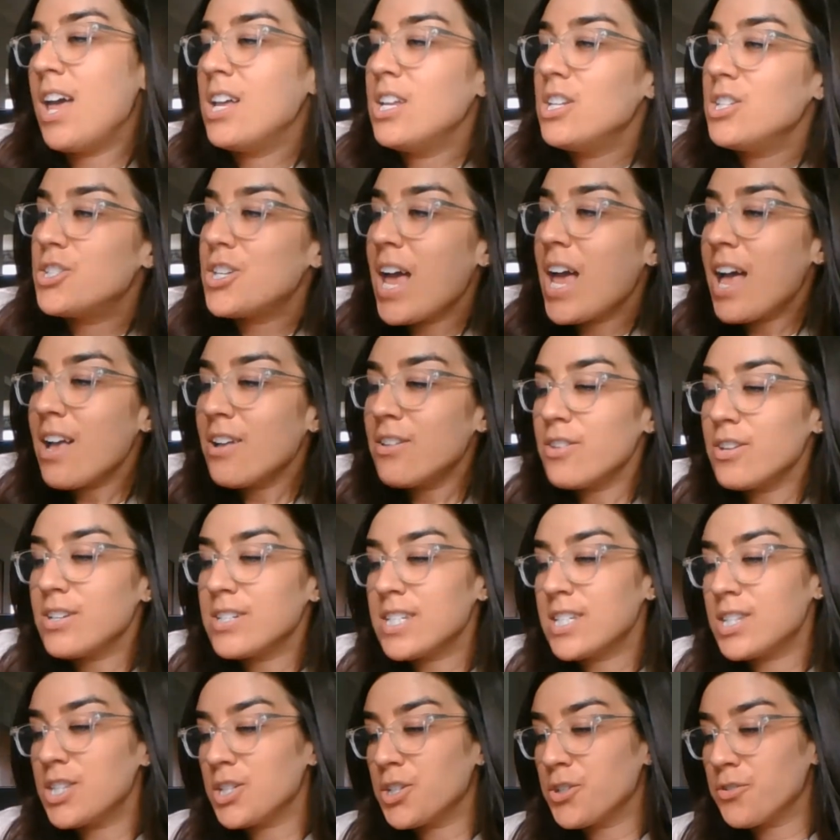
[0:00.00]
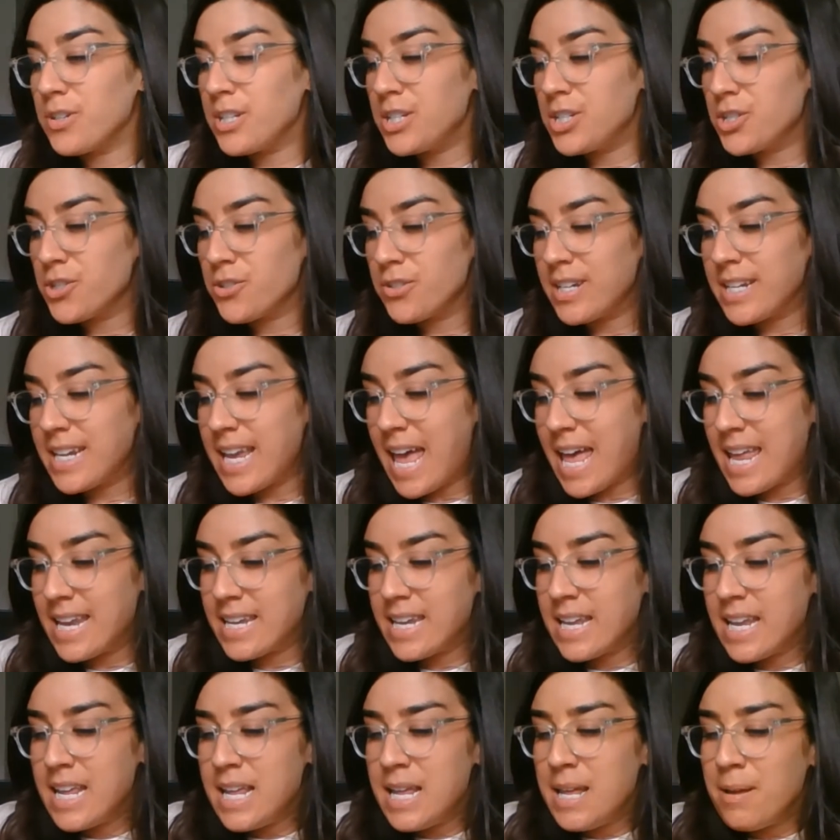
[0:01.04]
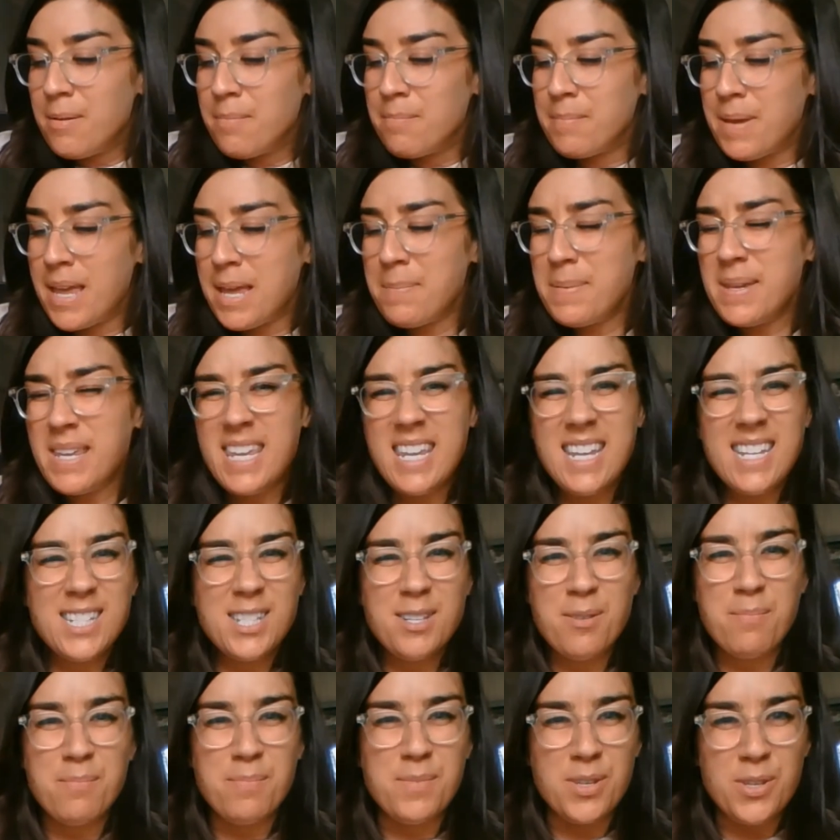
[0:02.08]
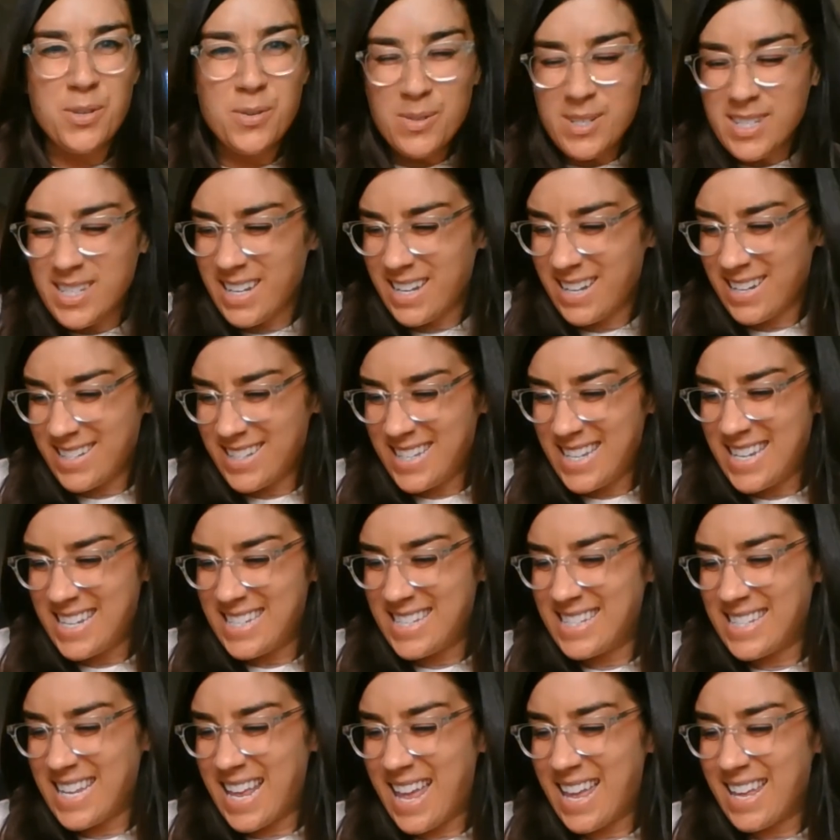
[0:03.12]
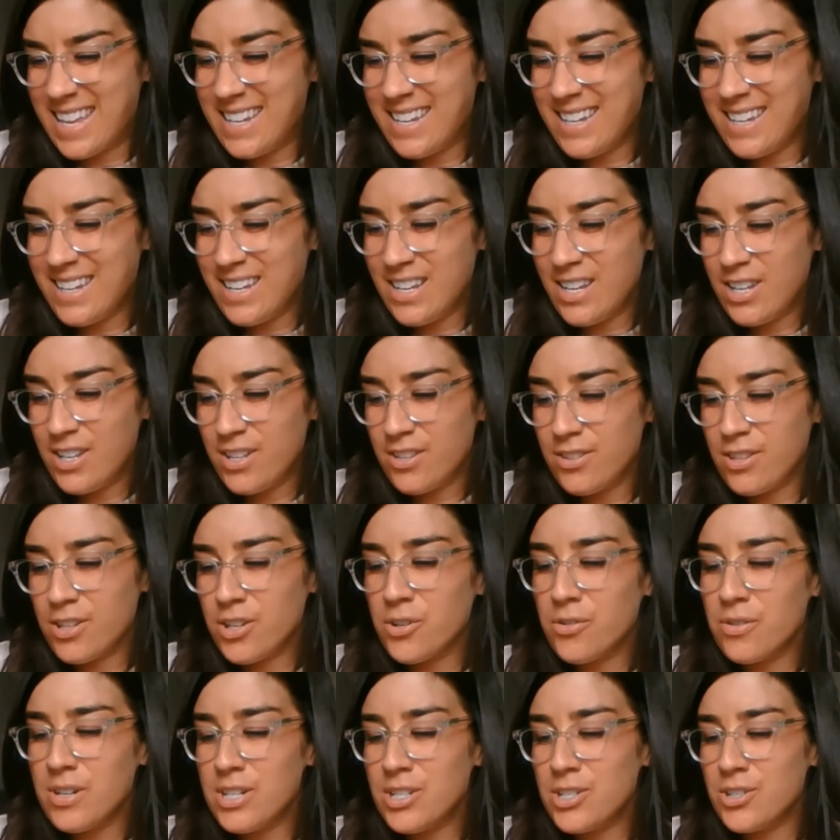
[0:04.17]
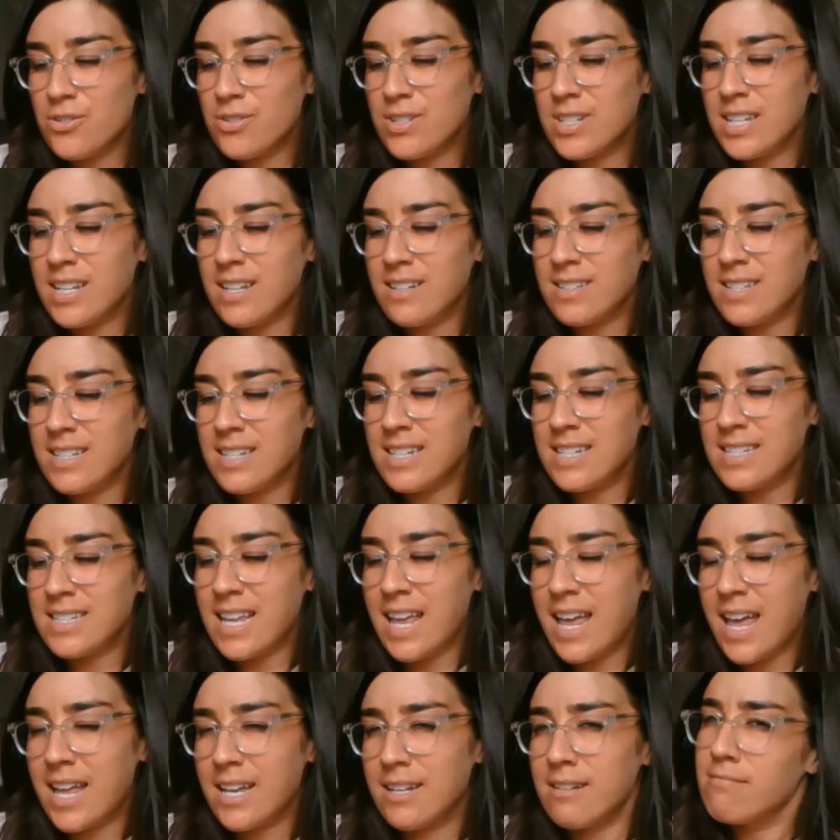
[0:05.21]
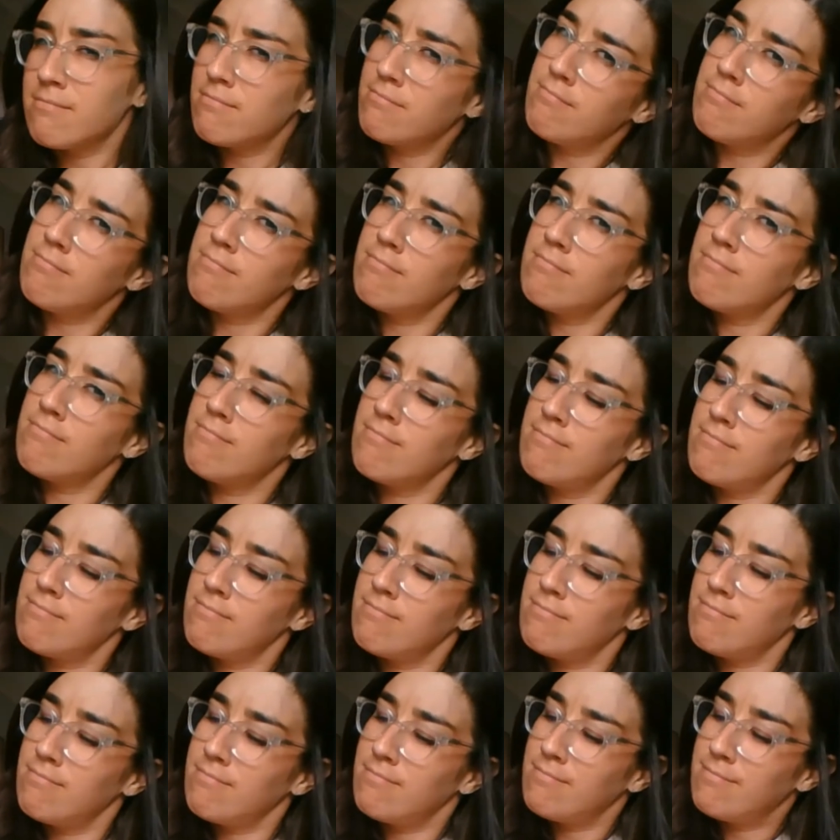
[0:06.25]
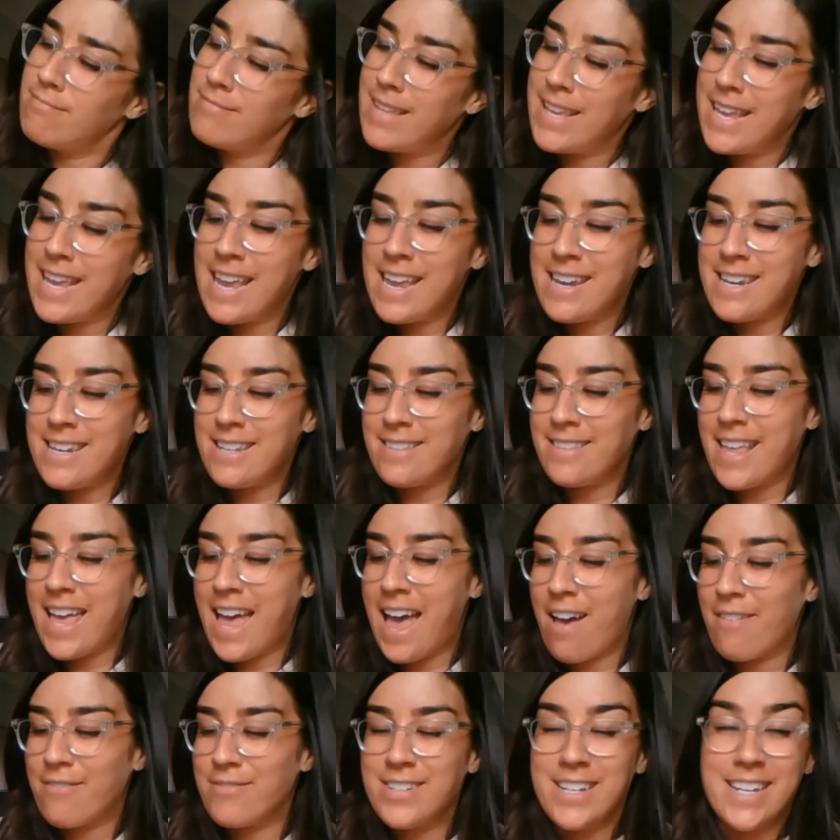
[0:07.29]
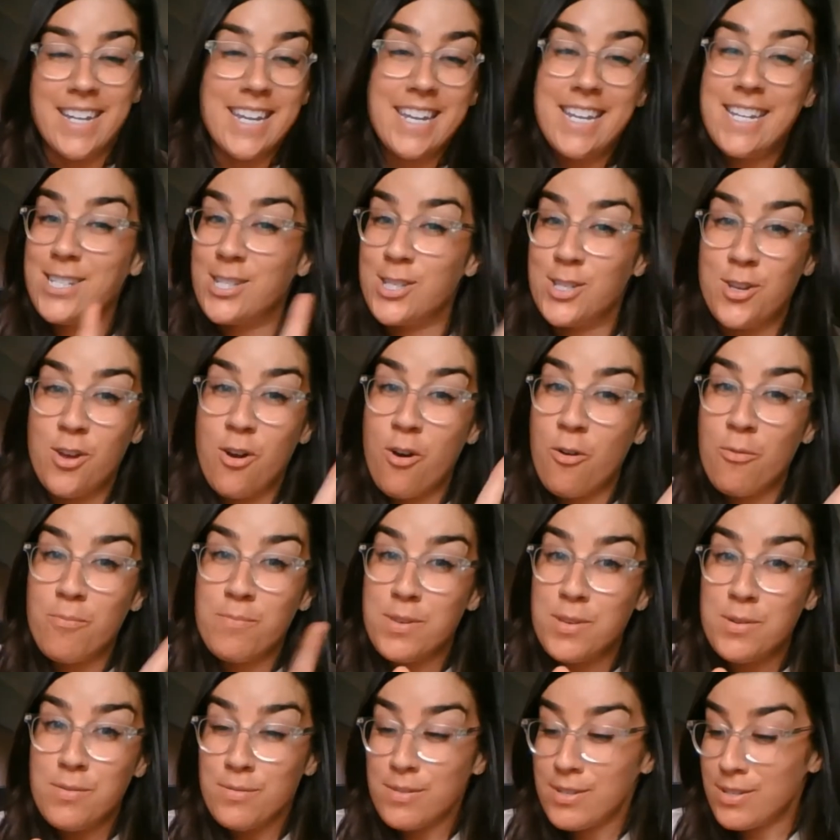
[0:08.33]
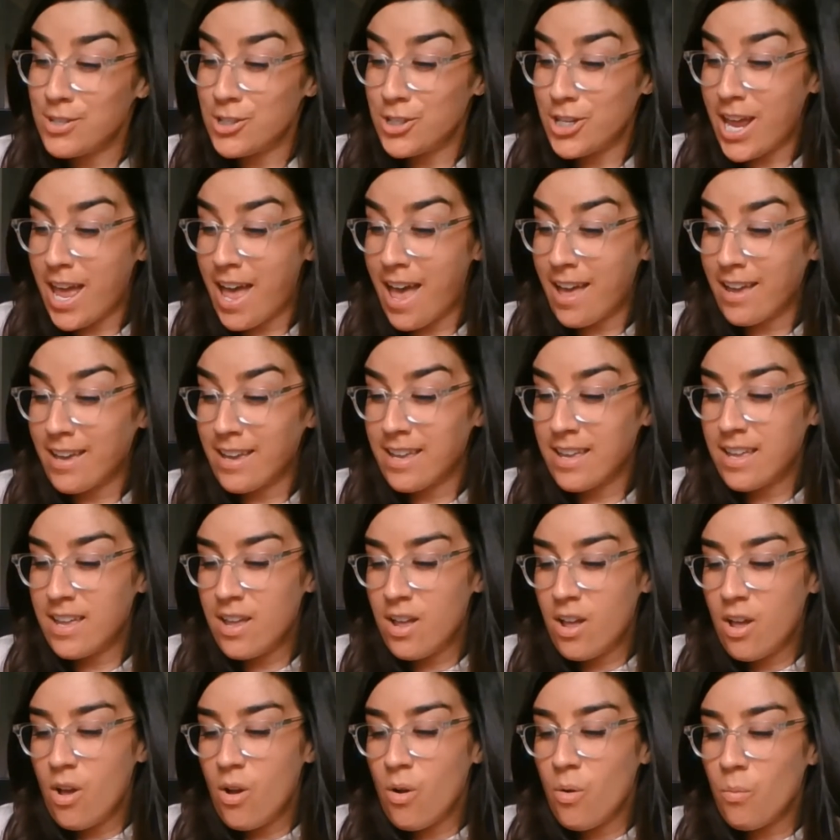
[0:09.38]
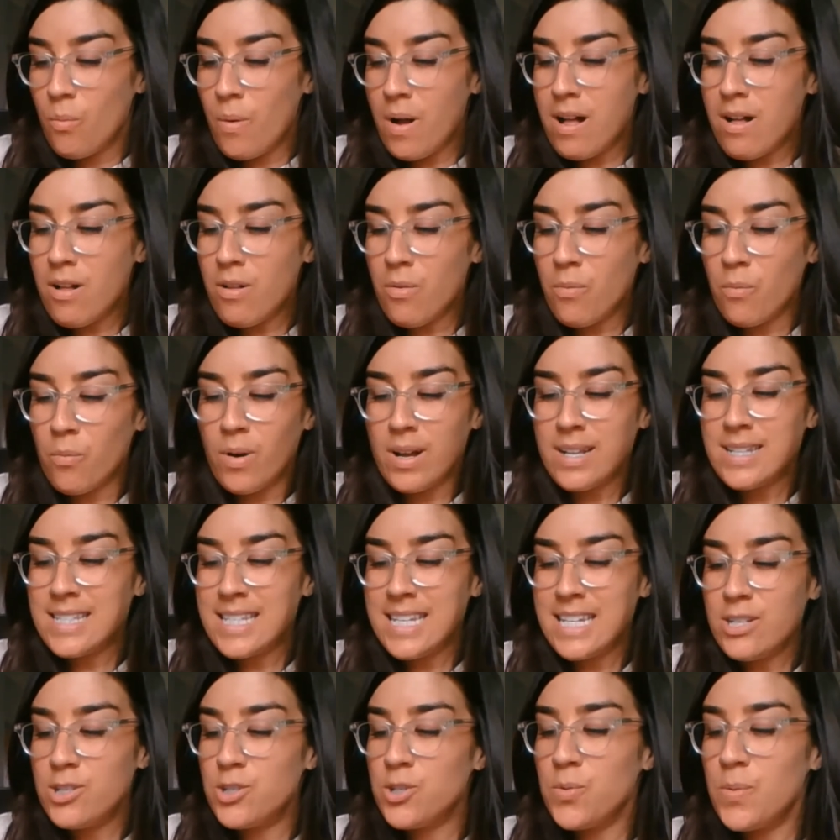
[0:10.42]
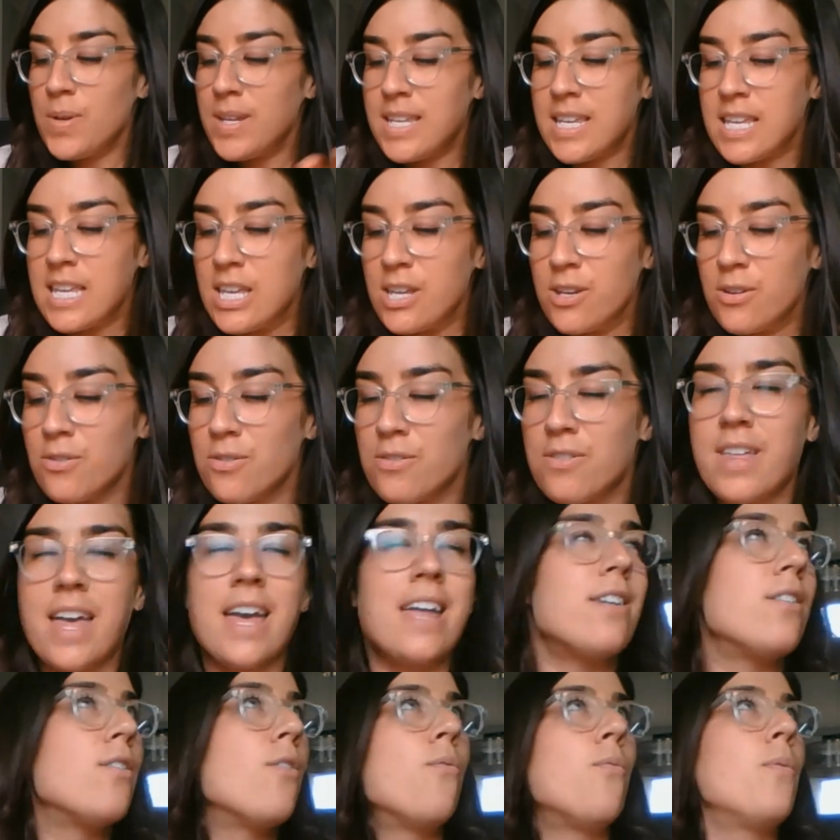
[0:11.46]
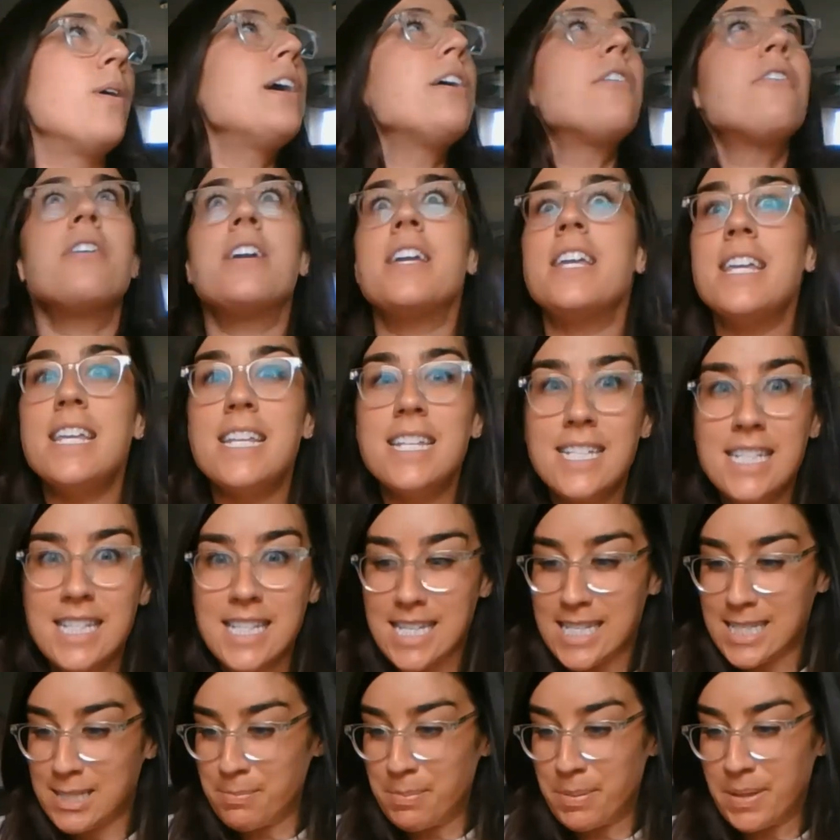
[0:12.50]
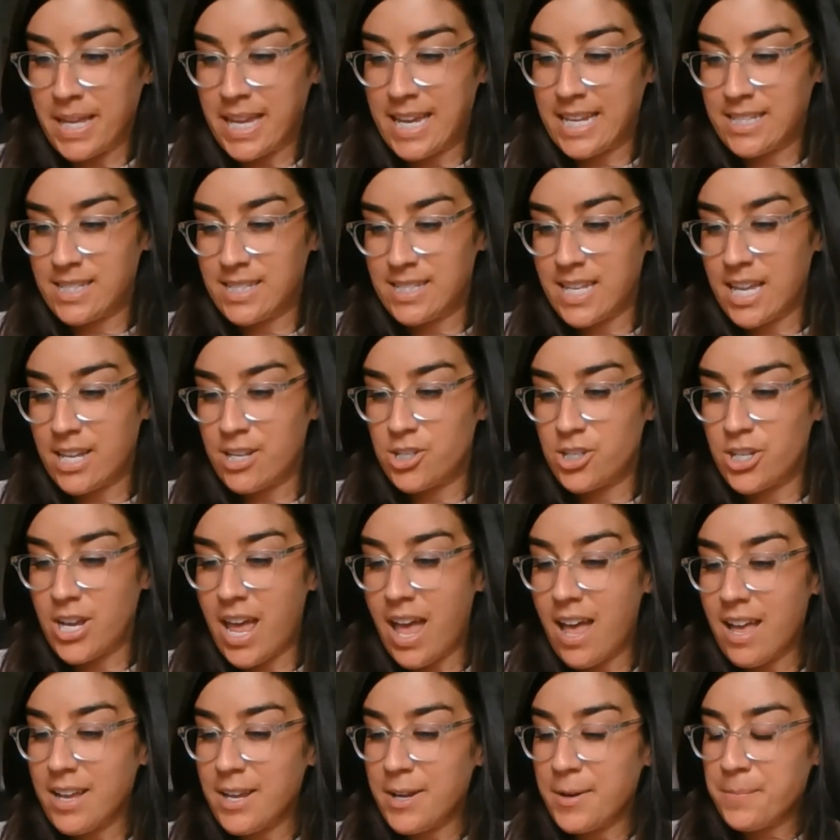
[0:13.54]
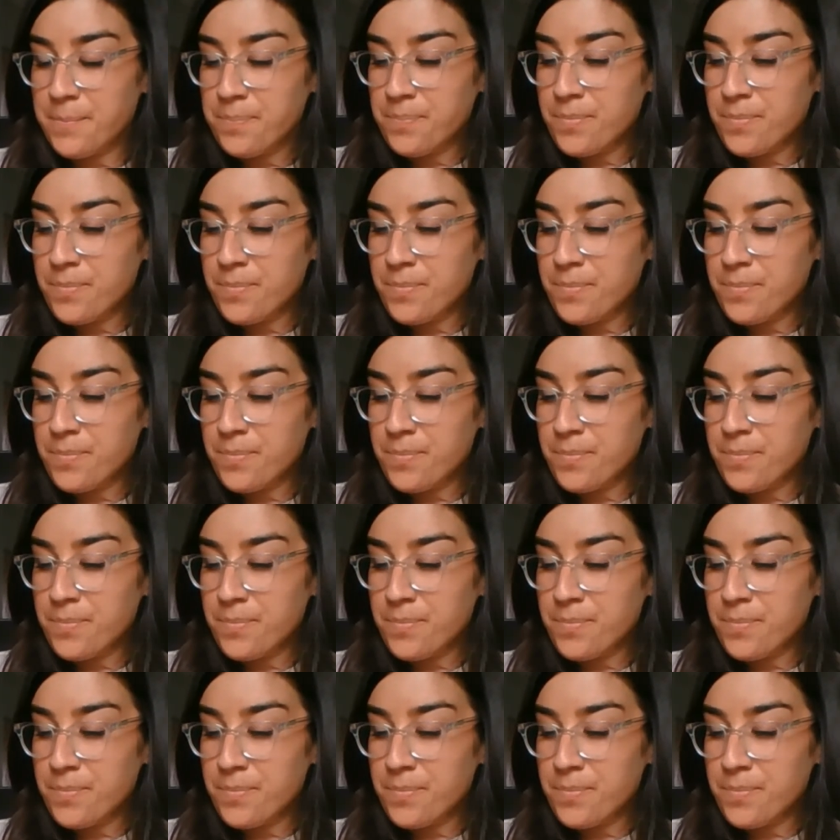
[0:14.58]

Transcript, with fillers: Jack looked at the creature again. Maybe he's a mutant, he said. The creature tilted his head. Annie laughed. He's no mutant, Jack. Well, what's he doing here then? Where is this place? said Jack.